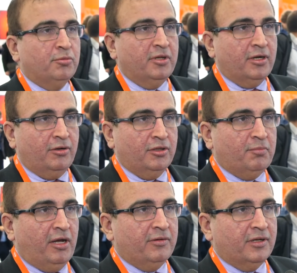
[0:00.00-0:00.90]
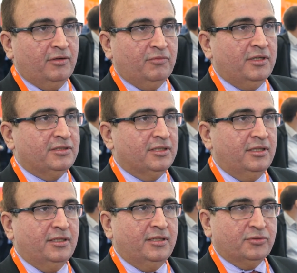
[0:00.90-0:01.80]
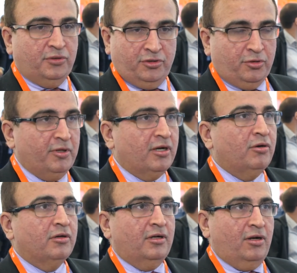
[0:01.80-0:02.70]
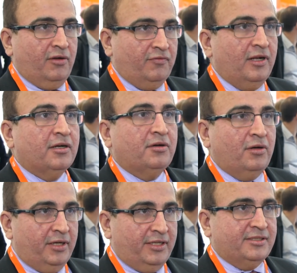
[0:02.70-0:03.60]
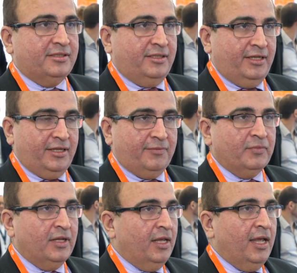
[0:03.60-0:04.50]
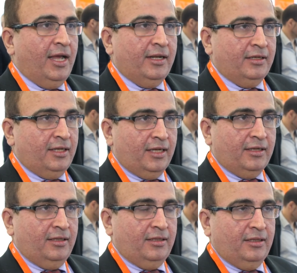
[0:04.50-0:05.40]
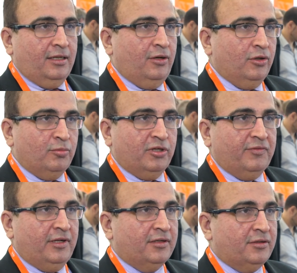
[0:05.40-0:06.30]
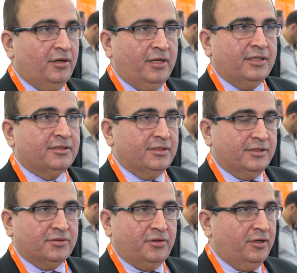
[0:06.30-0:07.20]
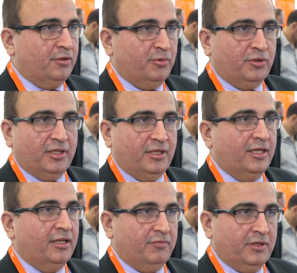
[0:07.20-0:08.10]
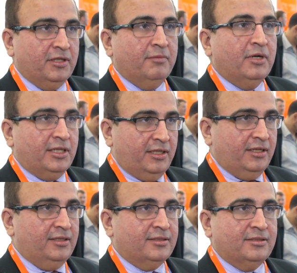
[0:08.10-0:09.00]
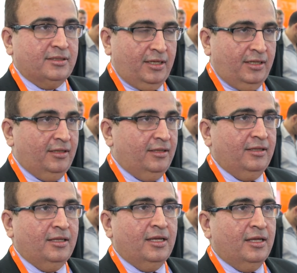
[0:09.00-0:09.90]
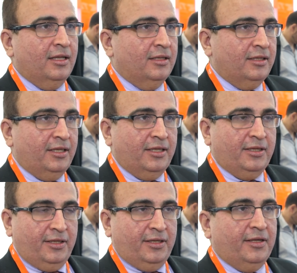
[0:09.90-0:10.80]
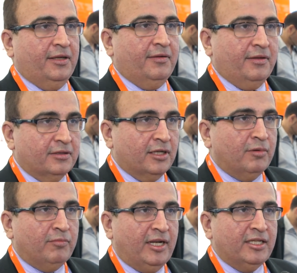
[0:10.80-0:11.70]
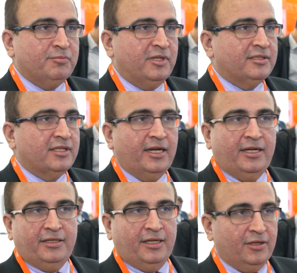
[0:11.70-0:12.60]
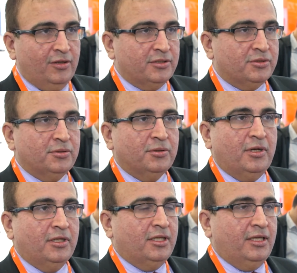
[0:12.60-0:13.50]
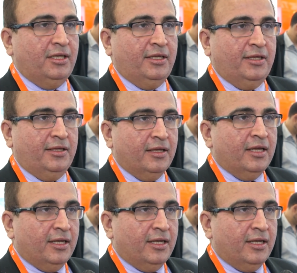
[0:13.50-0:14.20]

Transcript: to be around the power conversion, it's going to be around a lot of electronics there. And Henkel Automotive Electronics is contributing there with materials in the thermal management side, and also on the